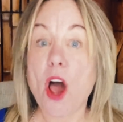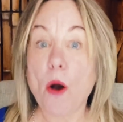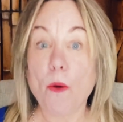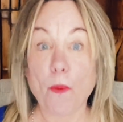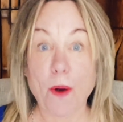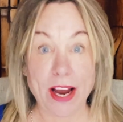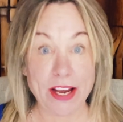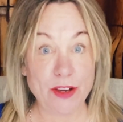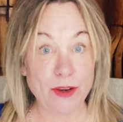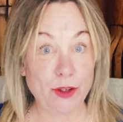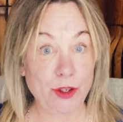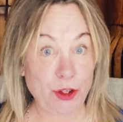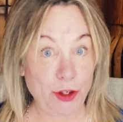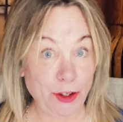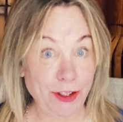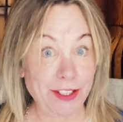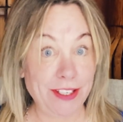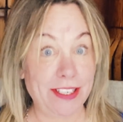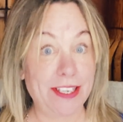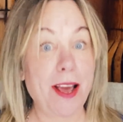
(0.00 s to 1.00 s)
why you
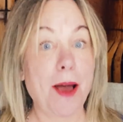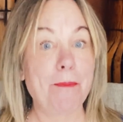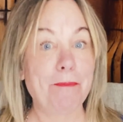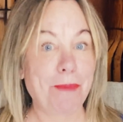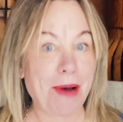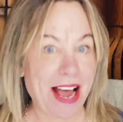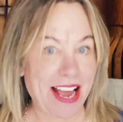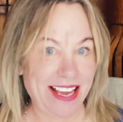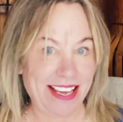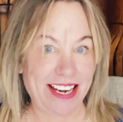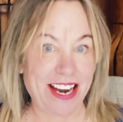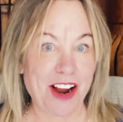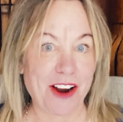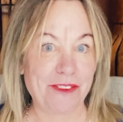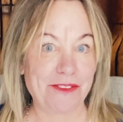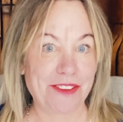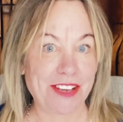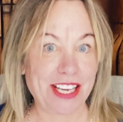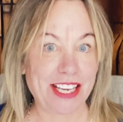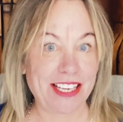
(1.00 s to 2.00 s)
shouldn't buy an
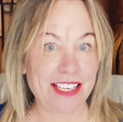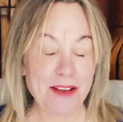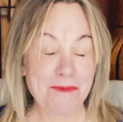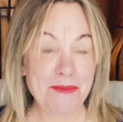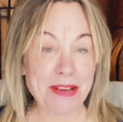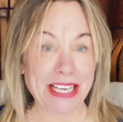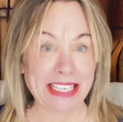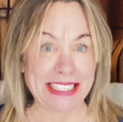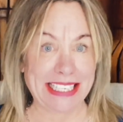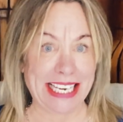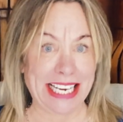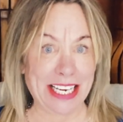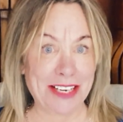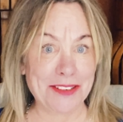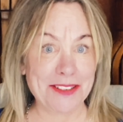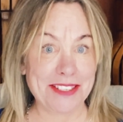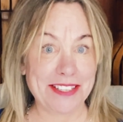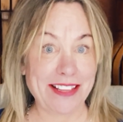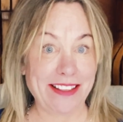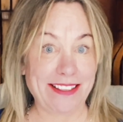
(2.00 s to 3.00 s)
RV. Because
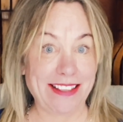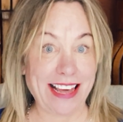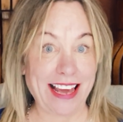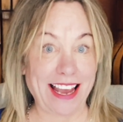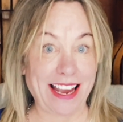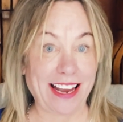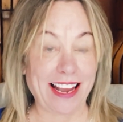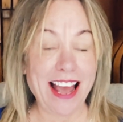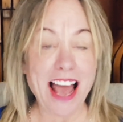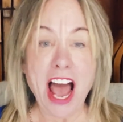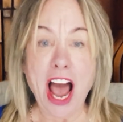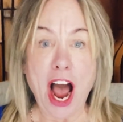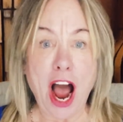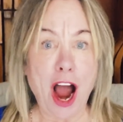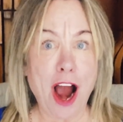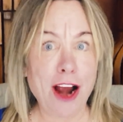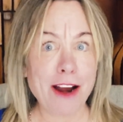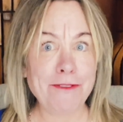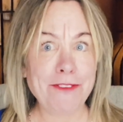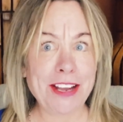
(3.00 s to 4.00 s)
here's the thing,
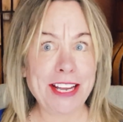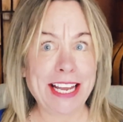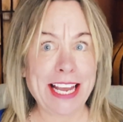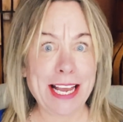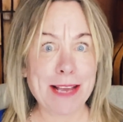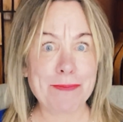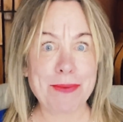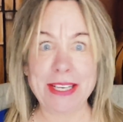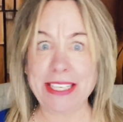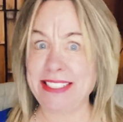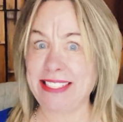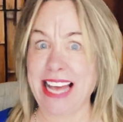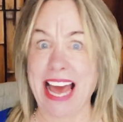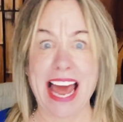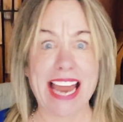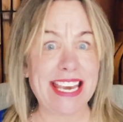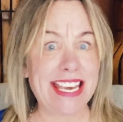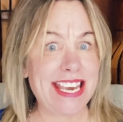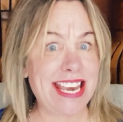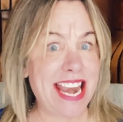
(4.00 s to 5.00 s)
RV camping's
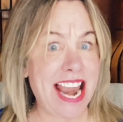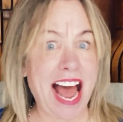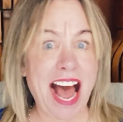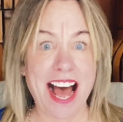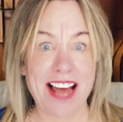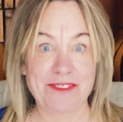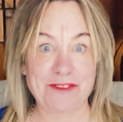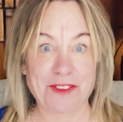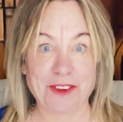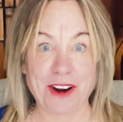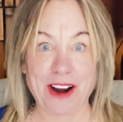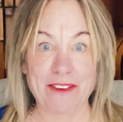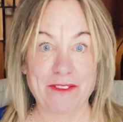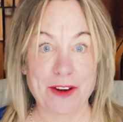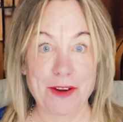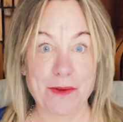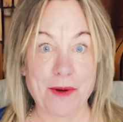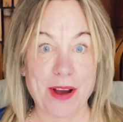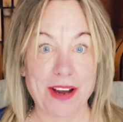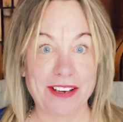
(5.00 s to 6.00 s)
not for
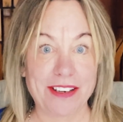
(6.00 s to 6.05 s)
everyone.